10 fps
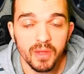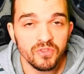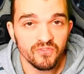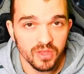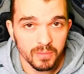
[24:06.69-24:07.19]

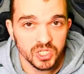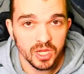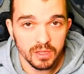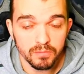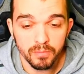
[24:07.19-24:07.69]
amount of
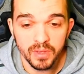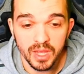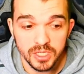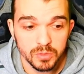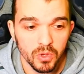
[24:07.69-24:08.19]
damage
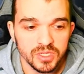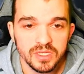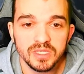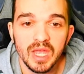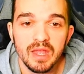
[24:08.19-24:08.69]
against
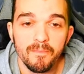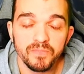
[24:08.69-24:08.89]
bosses,